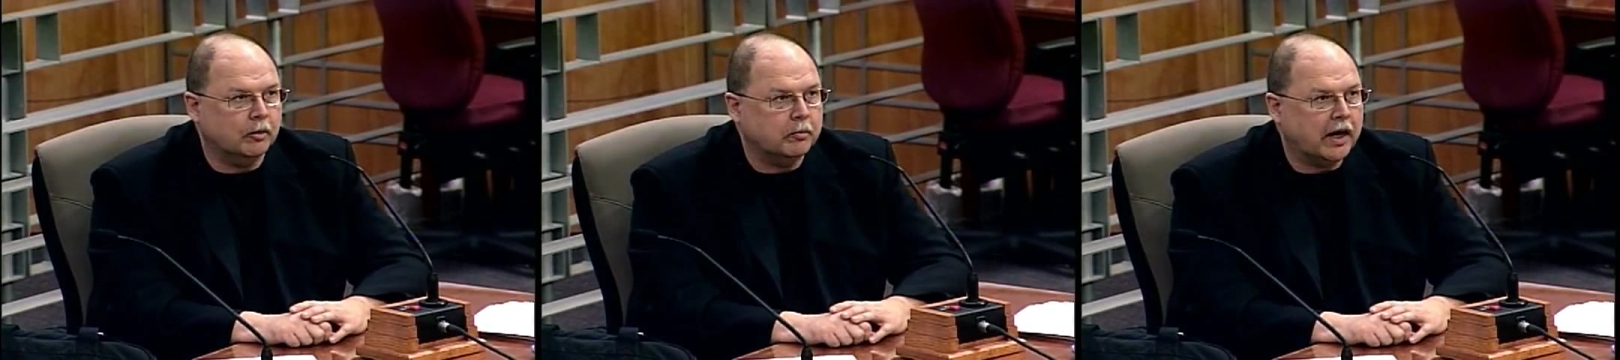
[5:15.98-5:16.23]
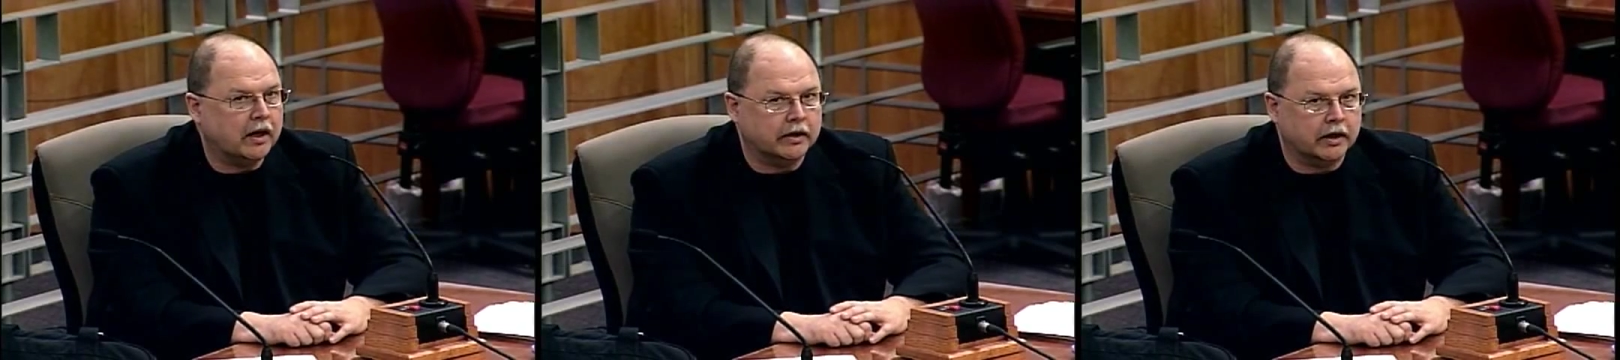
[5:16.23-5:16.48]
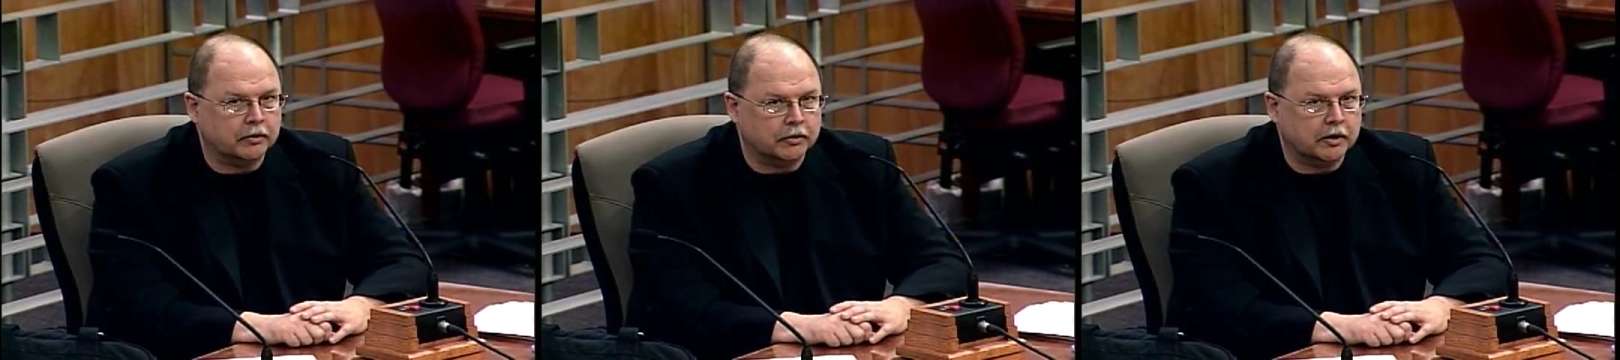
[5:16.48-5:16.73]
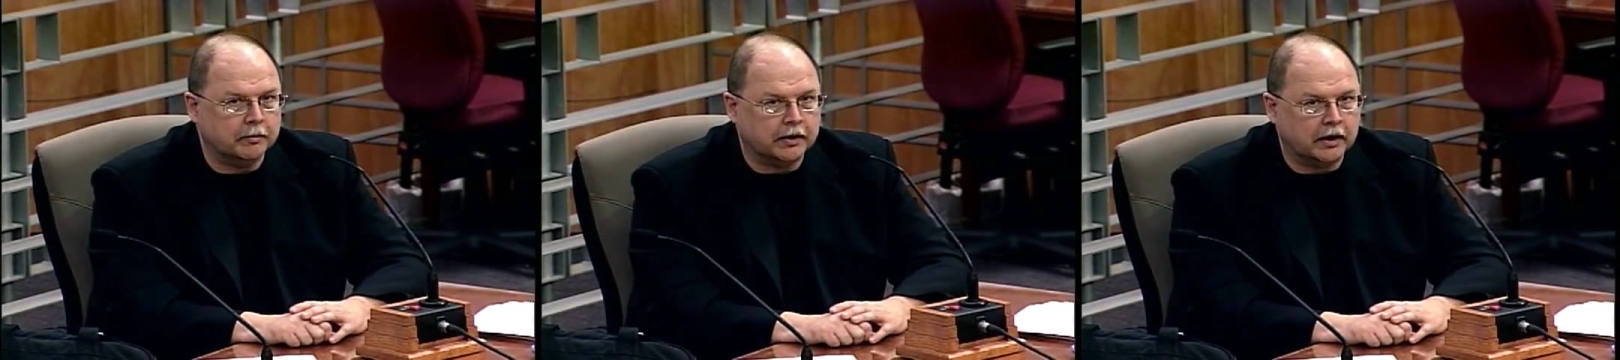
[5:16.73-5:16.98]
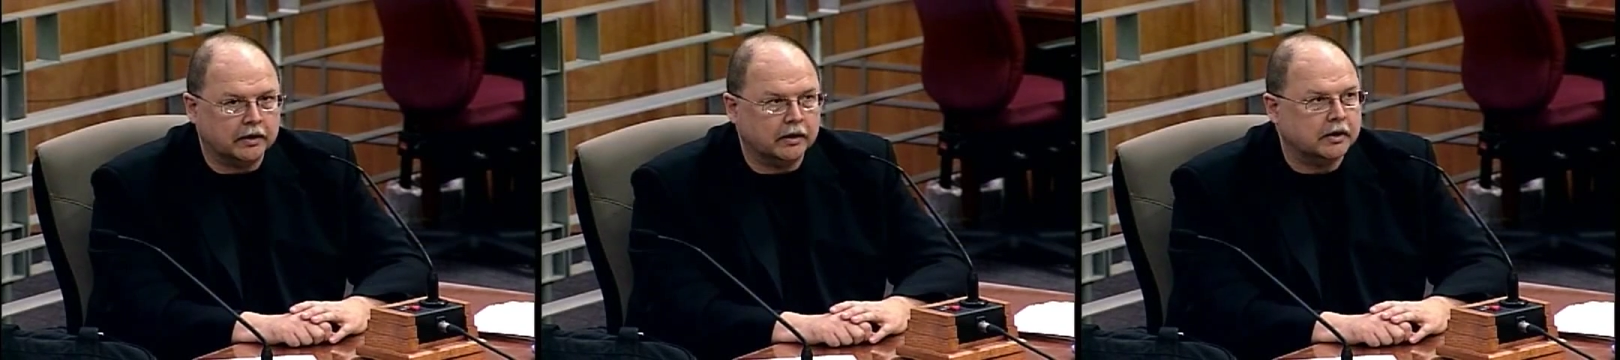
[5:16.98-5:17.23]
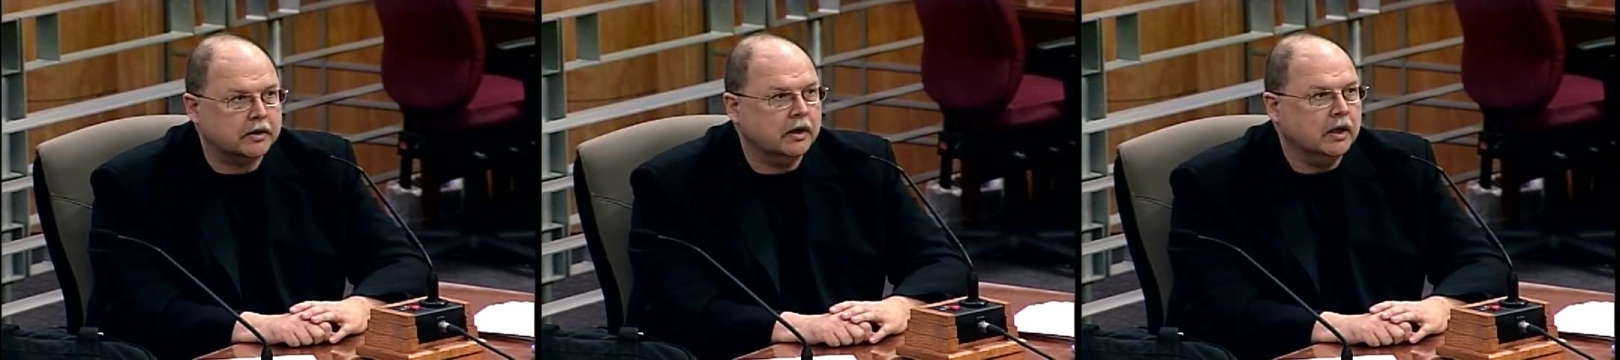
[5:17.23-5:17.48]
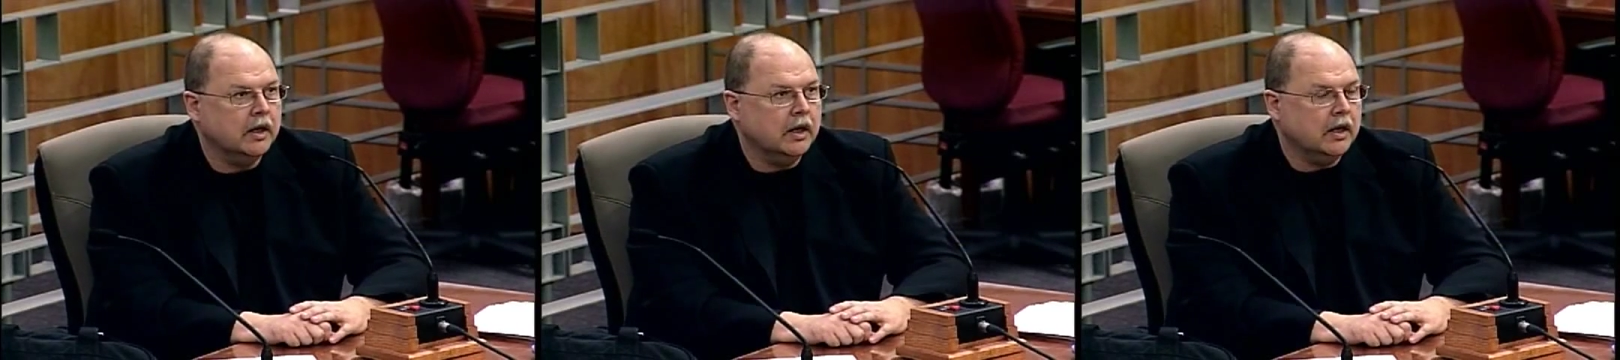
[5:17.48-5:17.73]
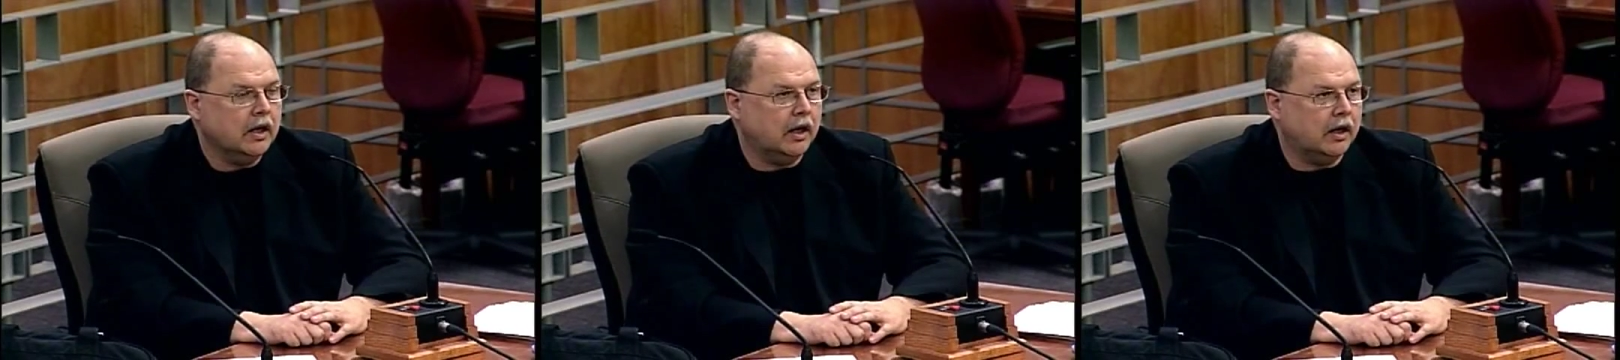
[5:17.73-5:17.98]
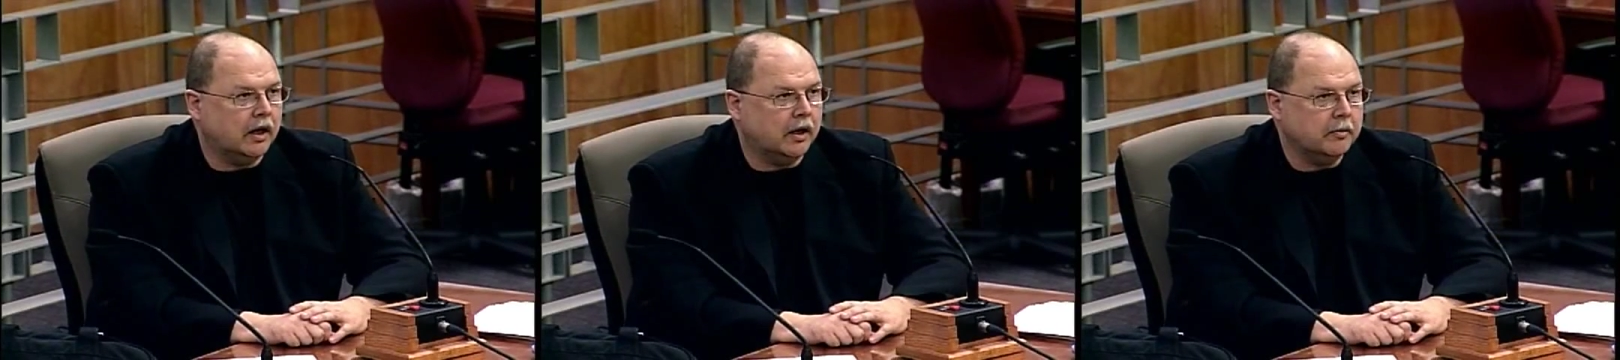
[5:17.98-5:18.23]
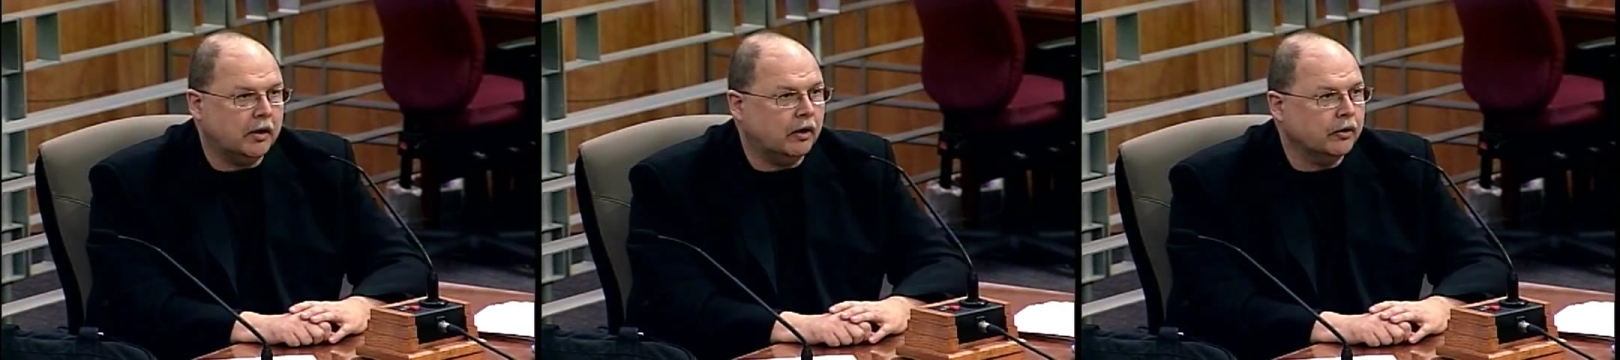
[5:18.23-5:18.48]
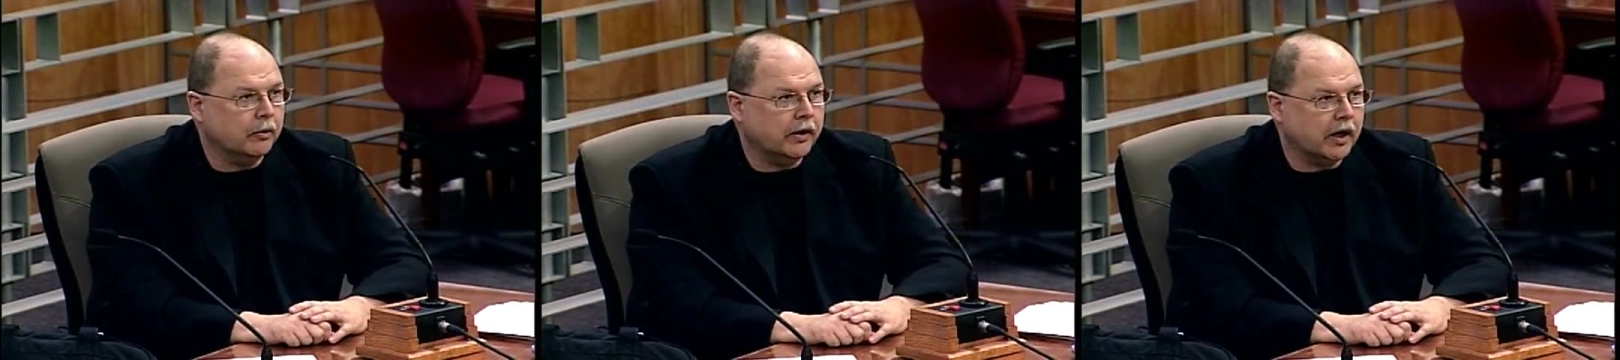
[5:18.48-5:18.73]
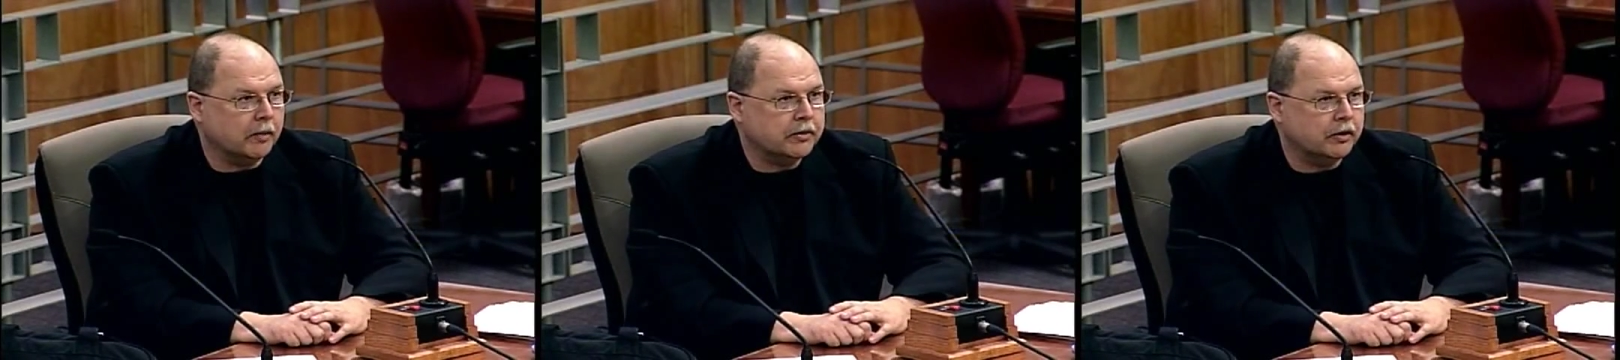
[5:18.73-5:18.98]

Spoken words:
bile duct or something like this, all the way up